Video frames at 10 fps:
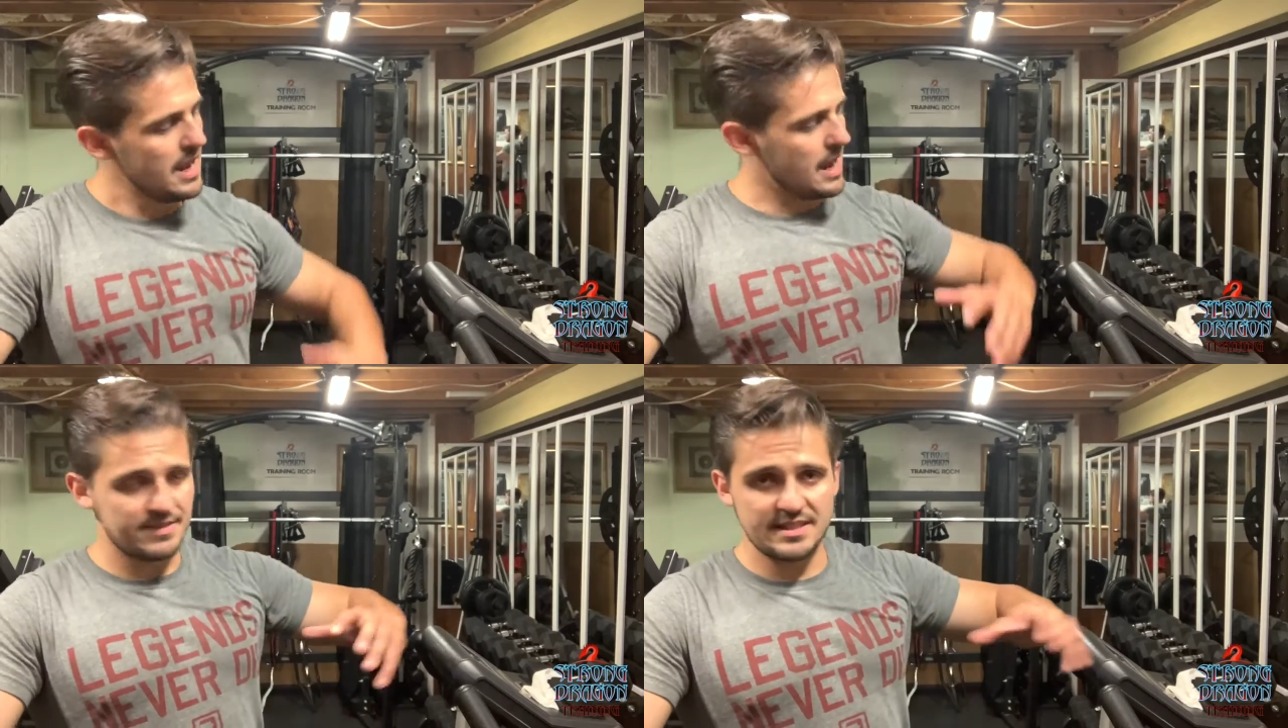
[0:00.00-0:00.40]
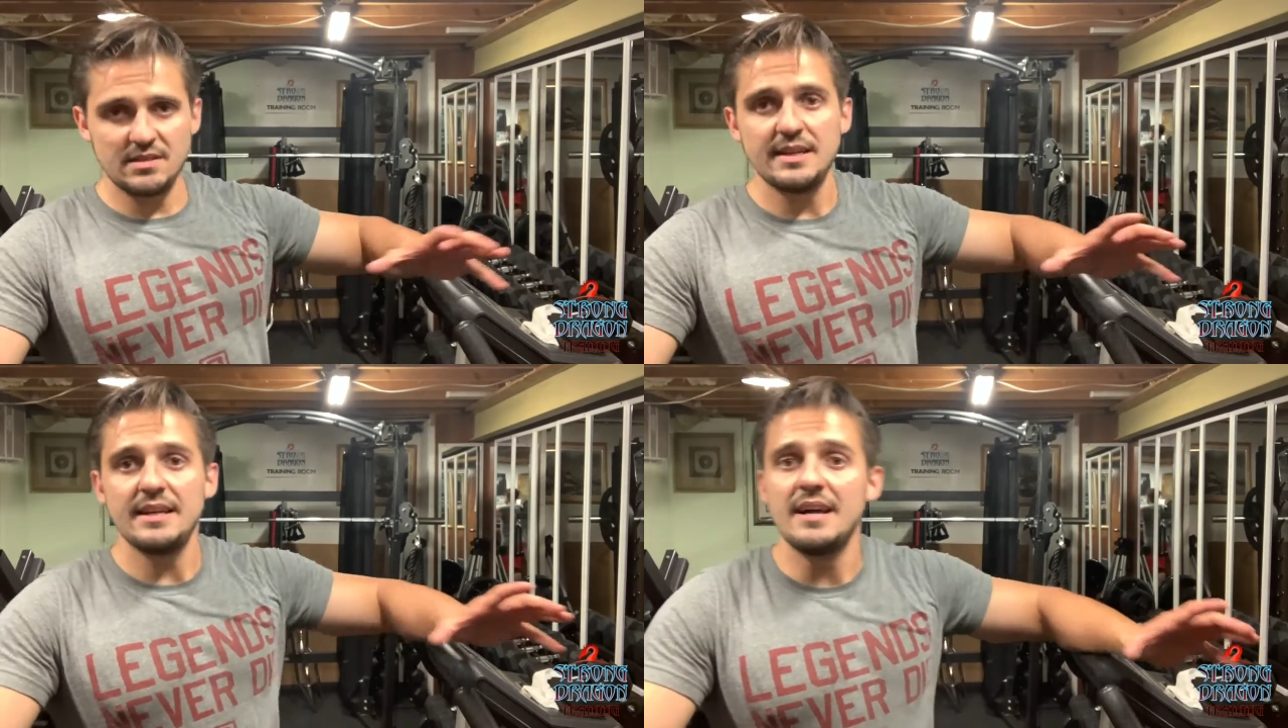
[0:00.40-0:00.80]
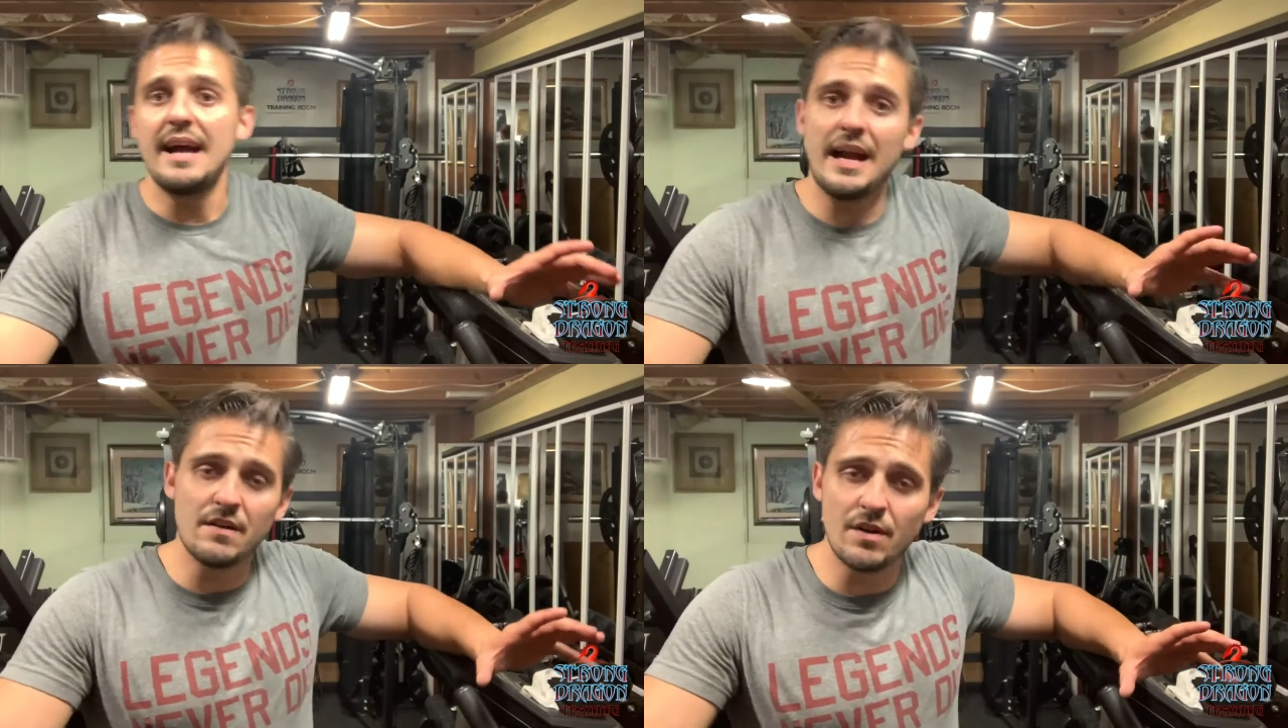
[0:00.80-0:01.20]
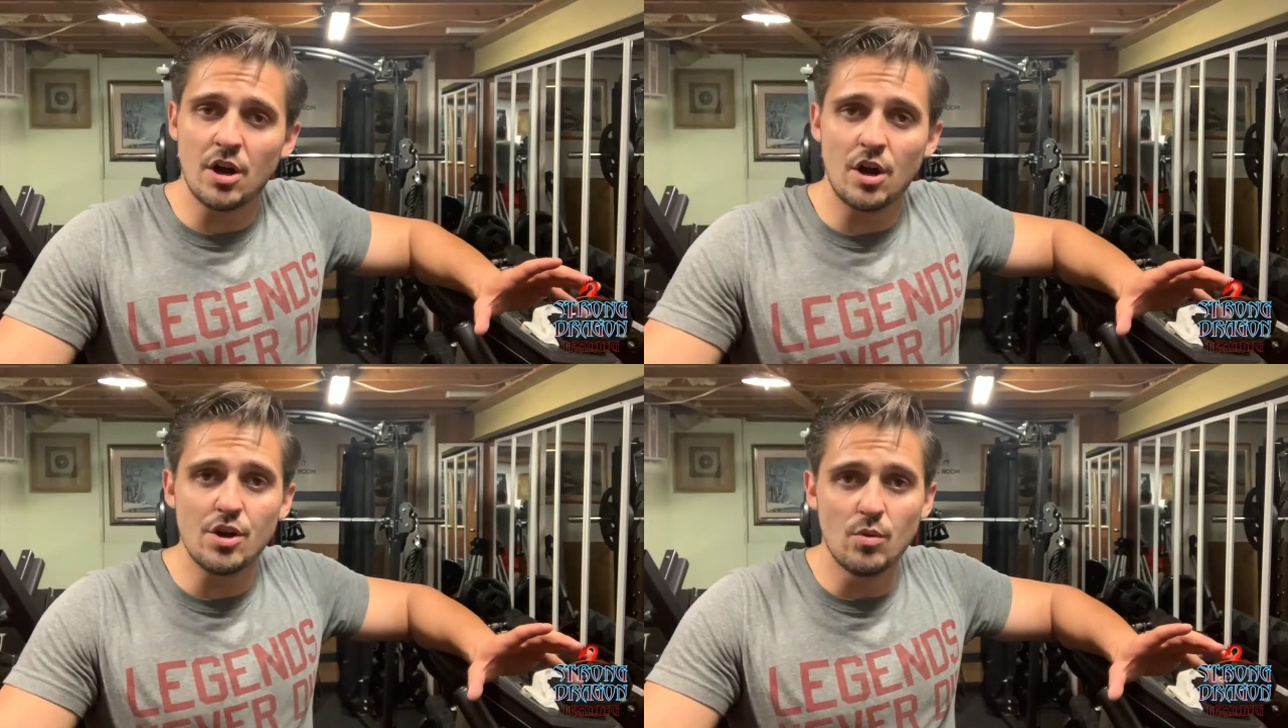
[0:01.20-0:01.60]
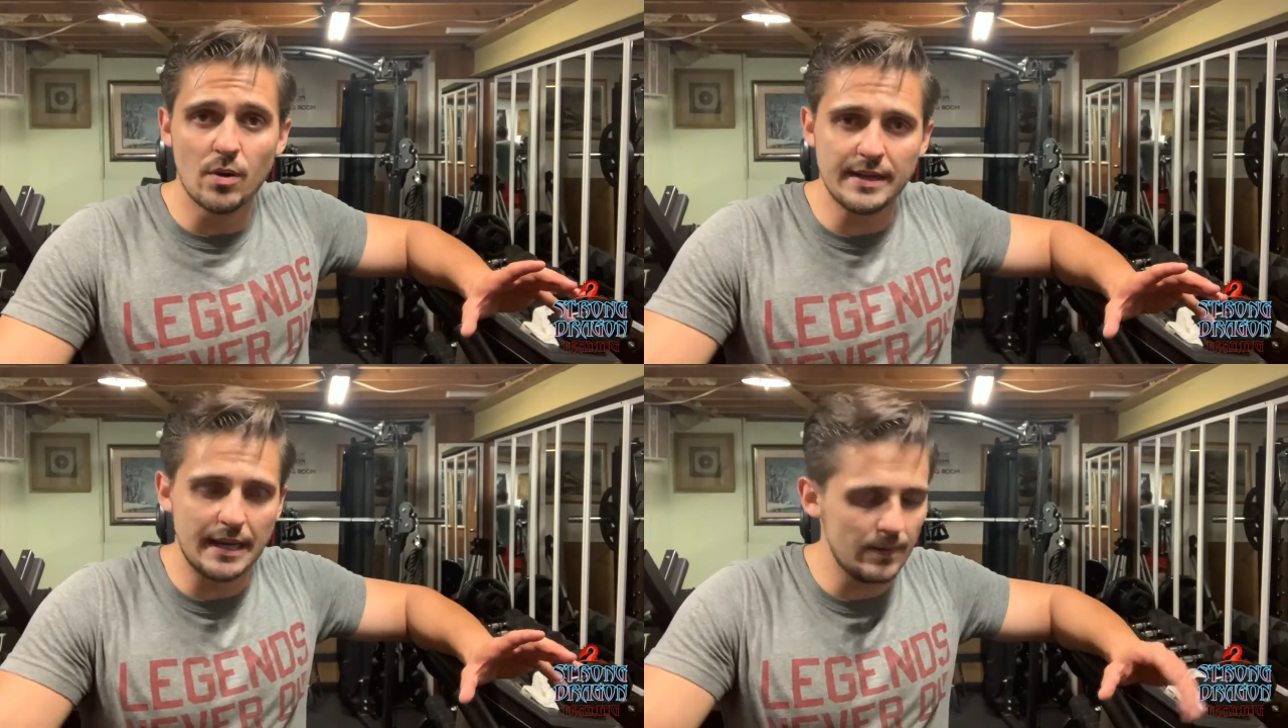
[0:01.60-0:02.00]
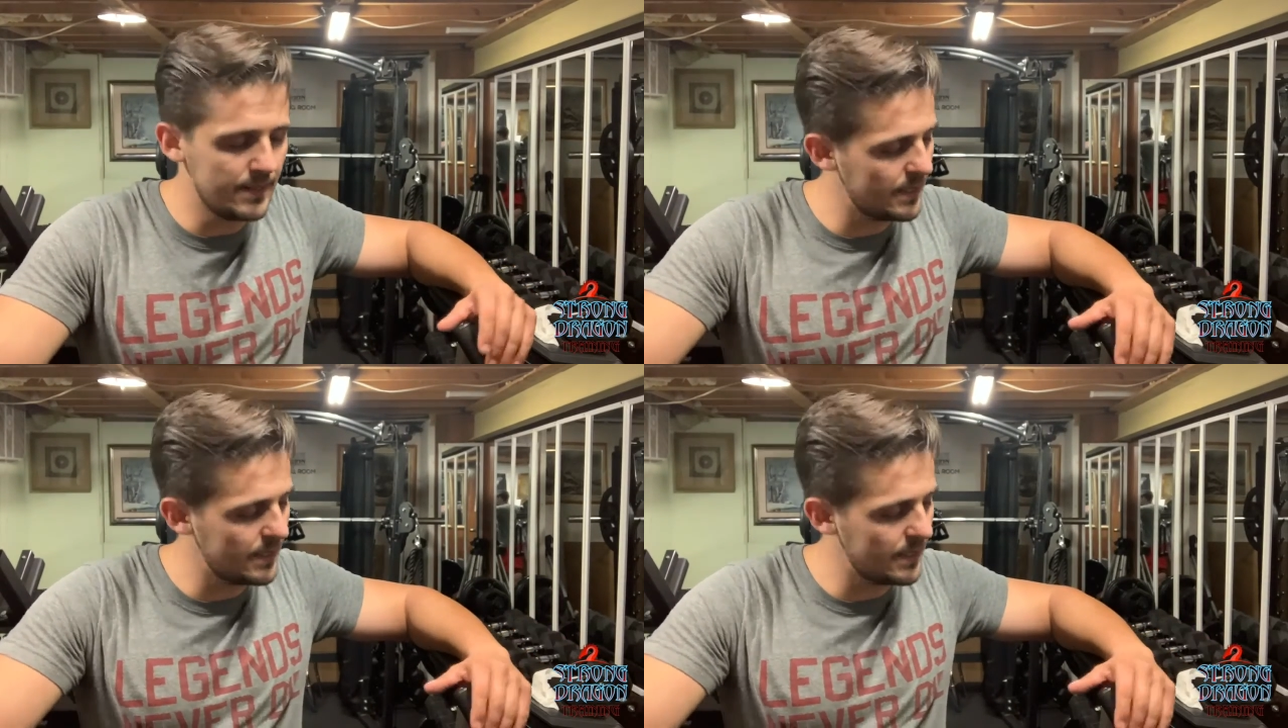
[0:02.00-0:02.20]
I'm still getting a heck of a cardio workout.